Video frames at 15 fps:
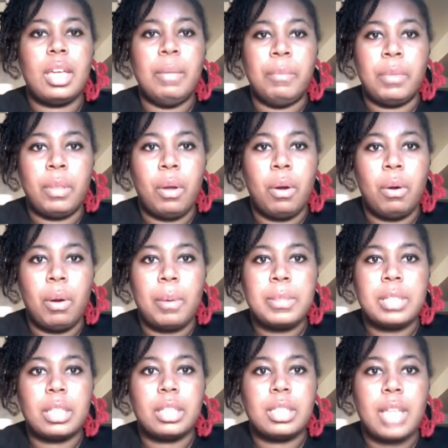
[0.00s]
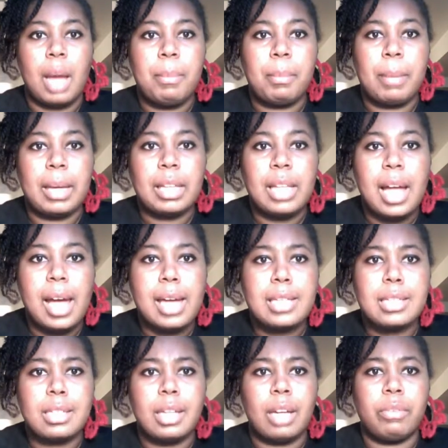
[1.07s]
Even though I was at the top of my
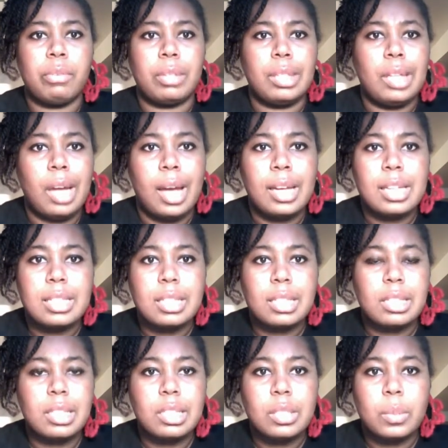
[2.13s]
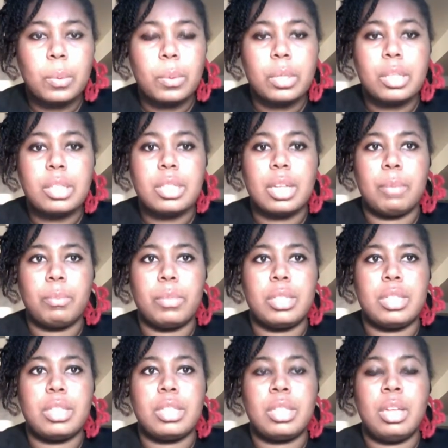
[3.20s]
class and had really high SAT scores and
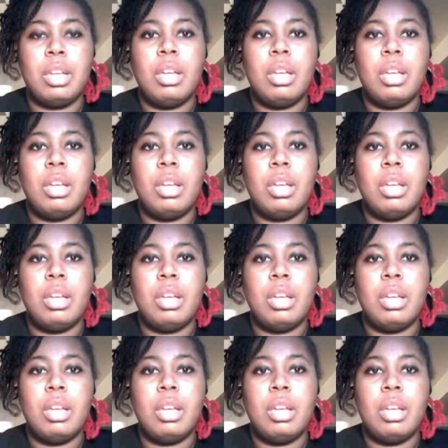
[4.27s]
was,